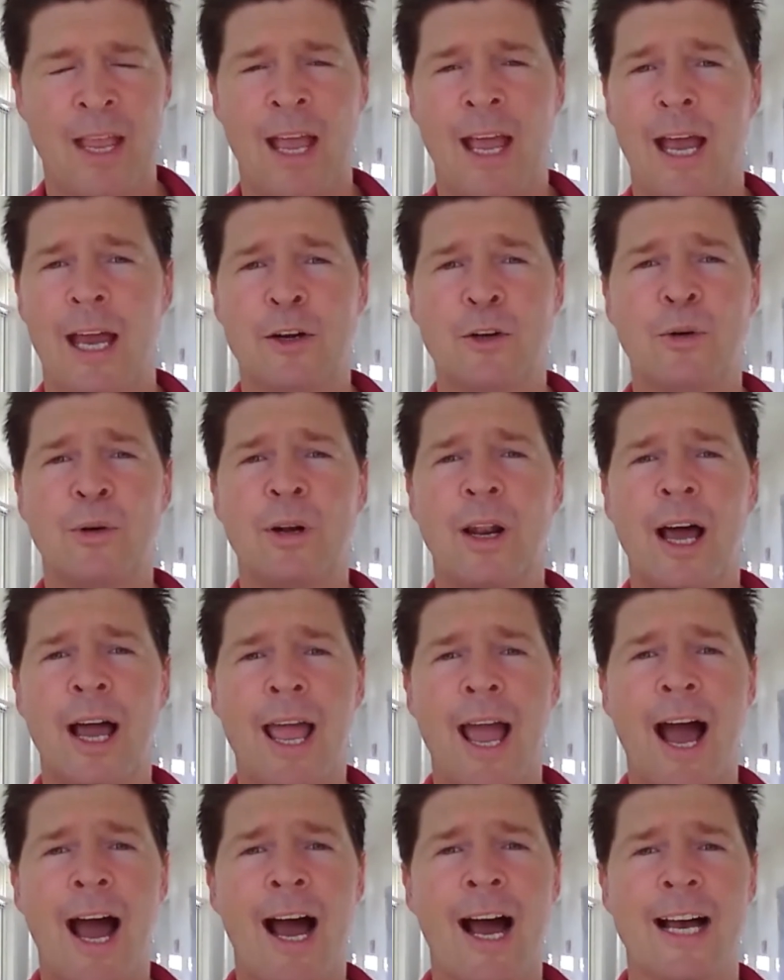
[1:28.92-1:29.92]
and all I
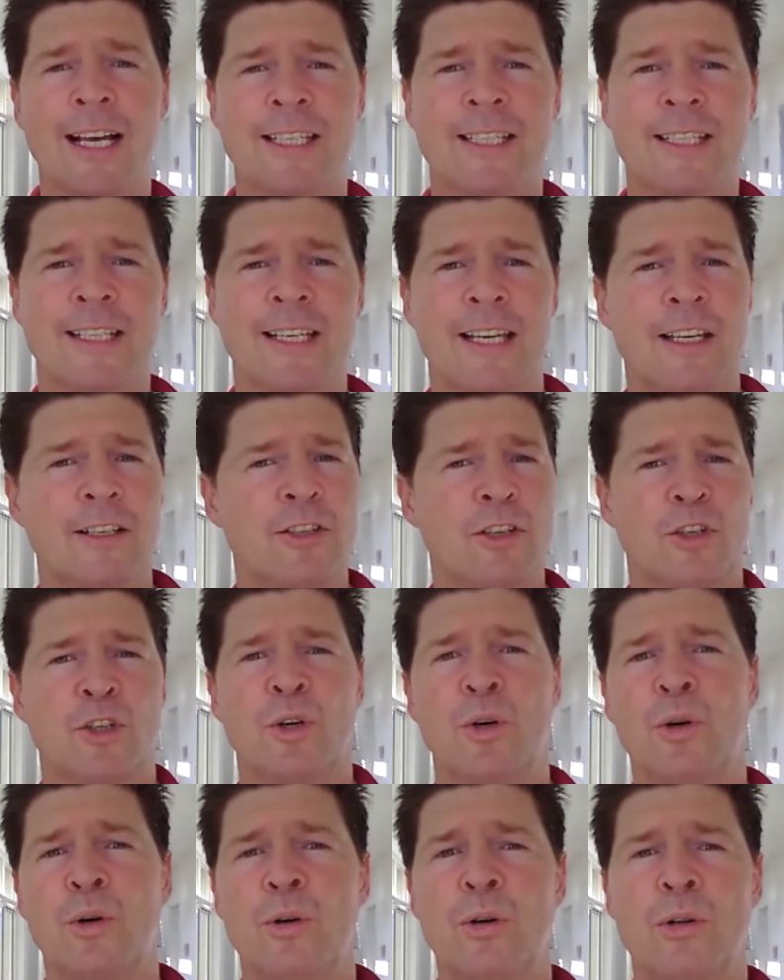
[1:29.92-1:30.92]
ask is a
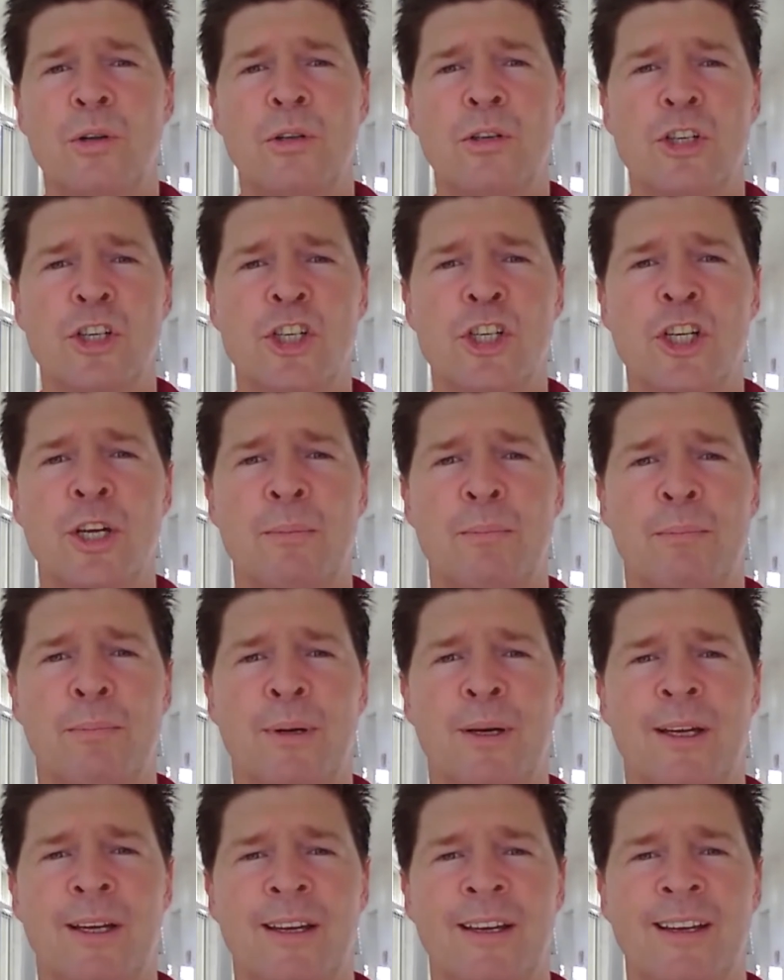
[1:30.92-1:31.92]
tall ship
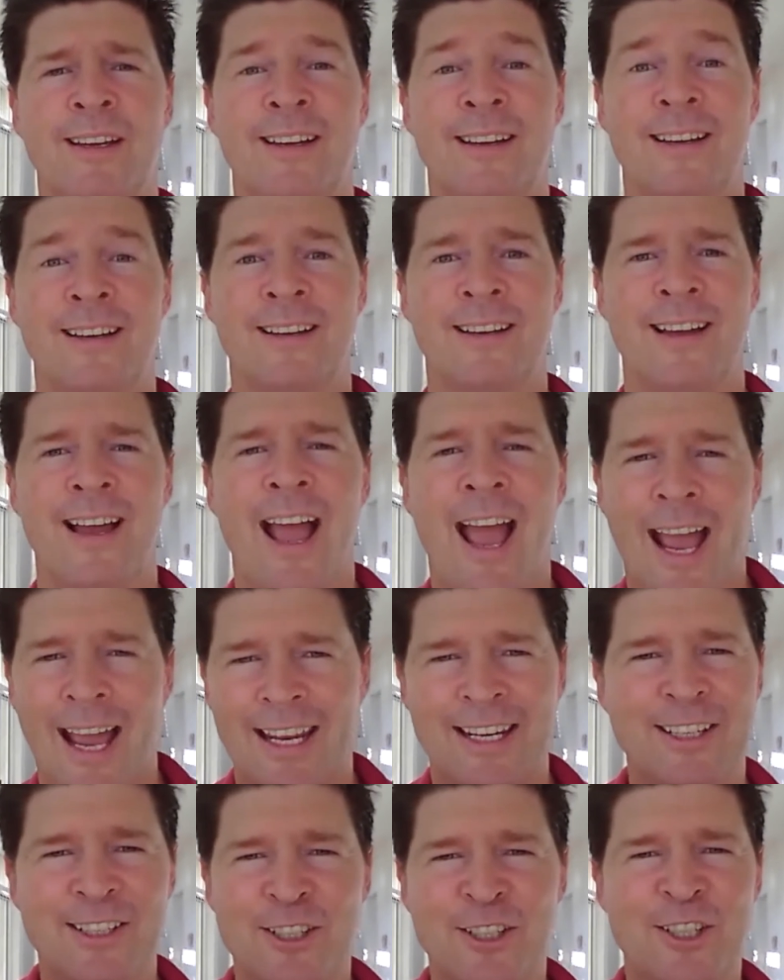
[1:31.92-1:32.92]

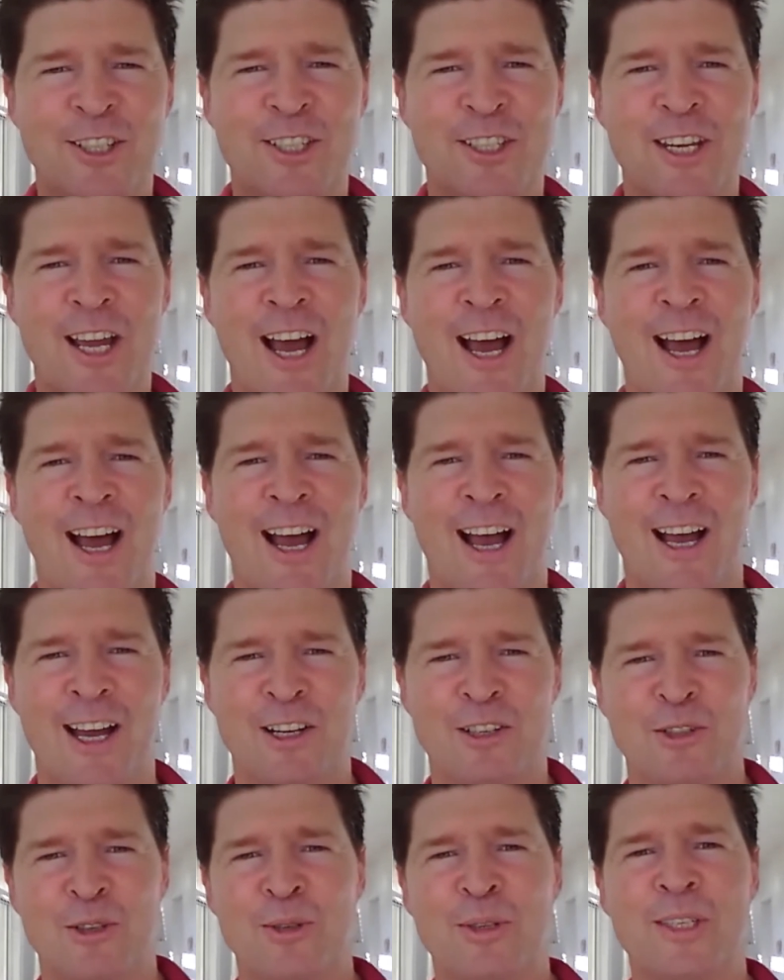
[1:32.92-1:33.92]
and a star
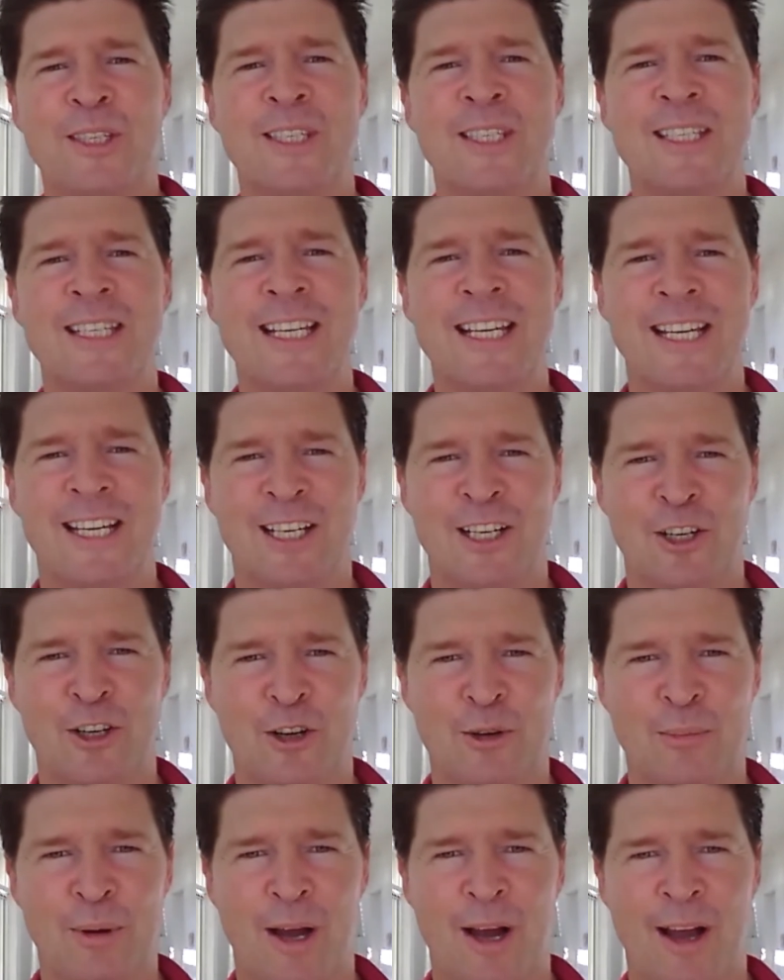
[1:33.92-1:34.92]
to steer
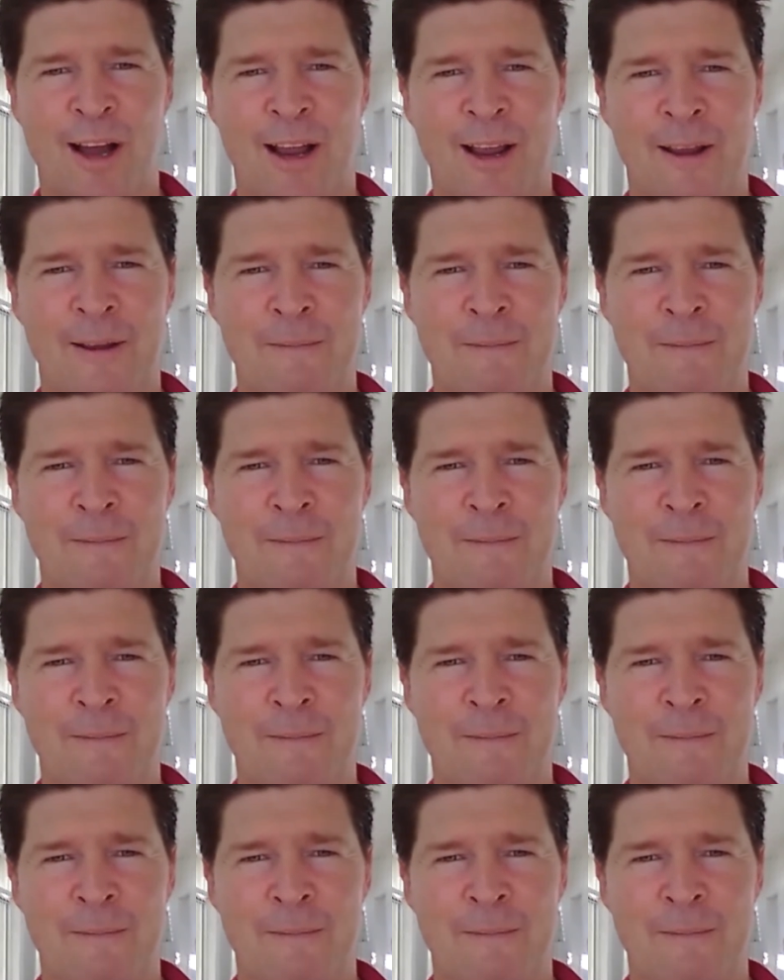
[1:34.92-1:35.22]
her by.